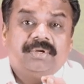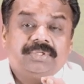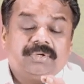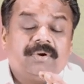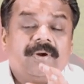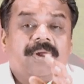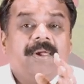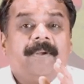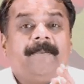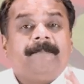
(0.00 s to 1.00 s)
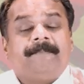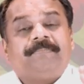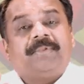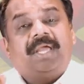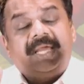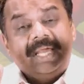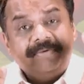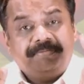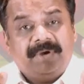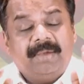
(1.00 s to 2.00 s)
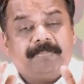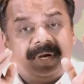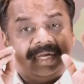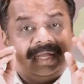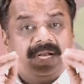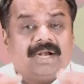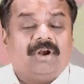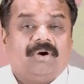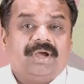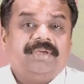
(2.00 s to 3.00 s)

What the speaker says: So if a particular law,